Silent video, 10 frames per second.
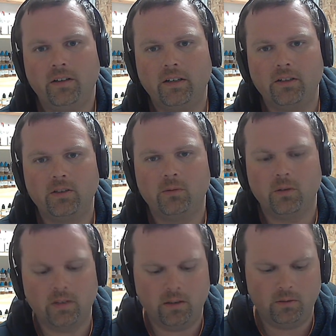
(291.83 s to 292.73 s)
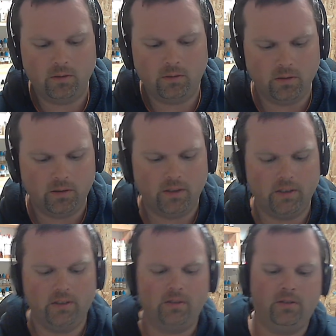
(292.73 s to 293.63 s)
it actually worked out really
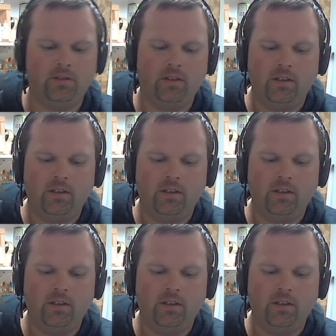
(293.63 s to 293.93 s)
nice.